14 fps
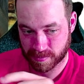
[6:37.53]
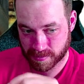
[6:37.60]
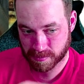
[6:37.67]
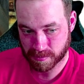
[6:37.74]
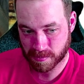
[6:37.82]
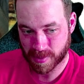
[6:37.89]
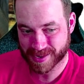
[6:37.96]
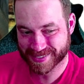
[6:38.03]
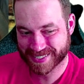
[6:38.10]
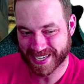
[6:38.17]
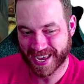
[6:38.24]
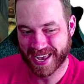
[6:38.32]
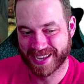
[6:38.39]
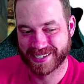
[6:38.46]

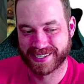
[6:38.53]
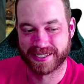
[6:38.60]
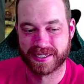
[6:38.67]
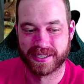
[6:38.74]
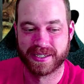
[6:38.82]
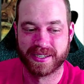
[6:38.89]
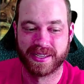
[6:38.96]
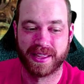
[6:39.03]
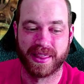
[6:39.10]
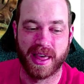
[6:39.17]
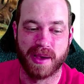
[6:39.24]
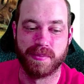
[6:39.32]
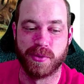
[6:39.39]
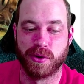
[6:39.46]
must end
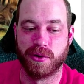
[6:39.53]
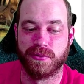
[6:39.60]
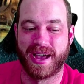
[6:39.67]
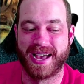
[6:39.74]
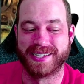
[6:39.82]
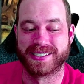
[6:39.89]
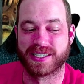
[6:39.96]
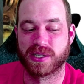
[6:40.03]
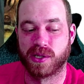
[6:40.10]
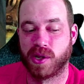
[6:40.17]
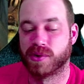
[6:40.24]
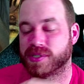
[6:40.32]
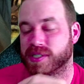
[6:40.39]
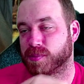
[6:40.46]
that move as
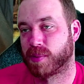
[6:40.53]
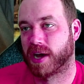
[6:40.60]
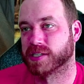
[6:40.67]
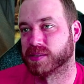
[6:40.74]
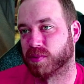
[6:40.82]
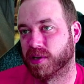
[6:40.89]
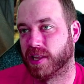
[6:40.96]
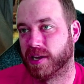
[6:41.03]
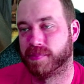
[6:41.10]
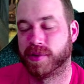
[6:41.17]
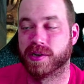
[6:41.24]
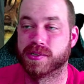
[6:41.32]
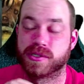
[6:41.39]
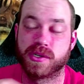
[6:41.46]
close as possible to that
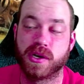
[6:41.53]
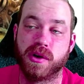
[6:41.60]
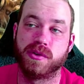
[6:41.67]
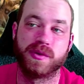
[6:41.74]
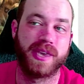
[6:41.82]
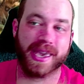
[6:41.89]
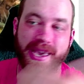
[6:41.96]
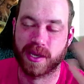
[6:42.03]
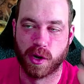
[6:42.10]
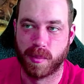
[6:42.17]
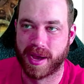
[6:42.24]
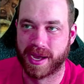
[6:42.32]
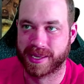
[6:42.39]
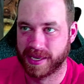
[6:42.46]
unit. So you can't go
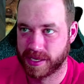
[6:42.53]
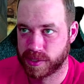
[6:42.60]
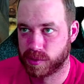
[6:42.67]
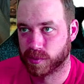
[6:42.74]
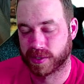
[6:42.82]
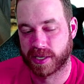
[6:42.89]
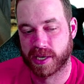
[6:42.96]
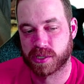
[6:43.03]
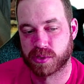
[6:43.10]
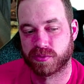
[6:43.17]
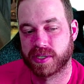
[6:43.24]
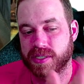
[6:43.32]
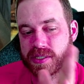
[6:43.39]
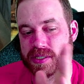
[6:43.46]
back into engagement
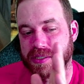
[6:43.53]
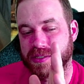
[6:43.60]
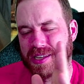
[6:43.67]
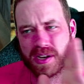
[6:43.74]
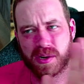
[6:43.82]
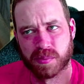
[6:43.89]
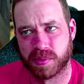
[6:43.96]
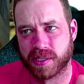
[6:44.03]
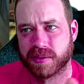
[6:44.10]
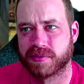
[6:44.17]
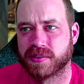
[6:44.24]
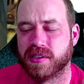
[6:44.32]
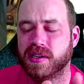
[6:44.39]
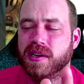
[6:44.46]
range, I don't
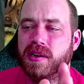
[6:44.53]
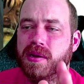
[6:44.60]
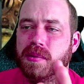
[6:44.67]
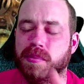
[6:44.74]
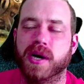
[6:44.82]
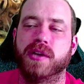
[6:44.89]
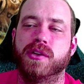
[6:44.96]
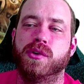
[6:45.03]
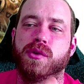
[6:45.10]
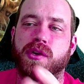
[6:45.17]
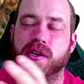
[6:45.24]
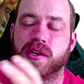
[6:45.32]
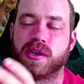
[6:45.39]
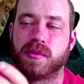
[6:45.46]
believe, but you
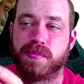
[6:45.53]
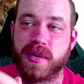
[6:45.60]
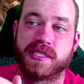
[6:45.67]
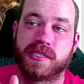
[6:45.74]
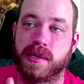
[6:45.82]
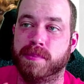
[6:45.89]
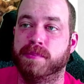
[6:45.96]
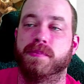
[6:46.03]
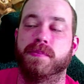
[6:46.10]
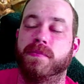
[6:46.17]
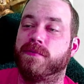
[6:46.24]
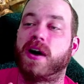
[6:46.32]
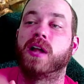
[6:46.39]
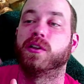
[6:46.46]
can basically
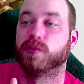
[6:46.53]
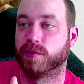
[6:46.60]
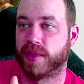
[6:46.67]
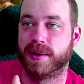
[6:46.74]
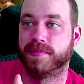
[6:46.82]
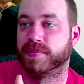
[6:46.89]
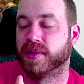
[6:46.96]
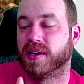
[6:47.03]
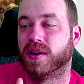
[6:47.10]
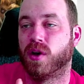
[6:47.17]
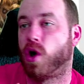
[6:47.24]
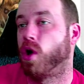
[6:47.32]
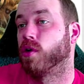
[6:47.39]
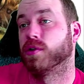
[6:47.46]
follow them
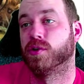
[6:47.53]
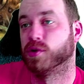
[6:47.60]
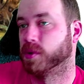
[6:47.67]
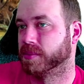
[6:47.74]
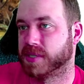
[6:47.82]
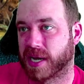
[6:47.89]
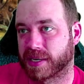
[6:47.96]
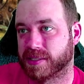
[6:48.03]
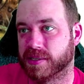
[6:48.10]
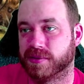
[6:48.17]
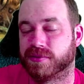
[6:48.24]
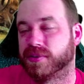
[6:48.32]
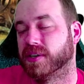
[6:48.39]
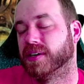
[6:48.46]
onto an
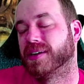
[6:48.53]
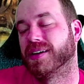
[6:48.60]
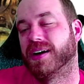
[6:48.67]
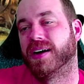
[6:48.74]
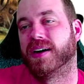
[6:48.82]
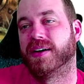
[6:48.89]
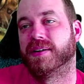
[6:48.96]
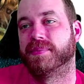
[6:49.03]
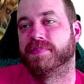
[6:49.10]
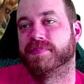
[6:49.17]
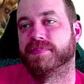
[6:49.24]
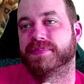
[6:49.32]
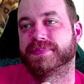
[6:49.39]
objective, surround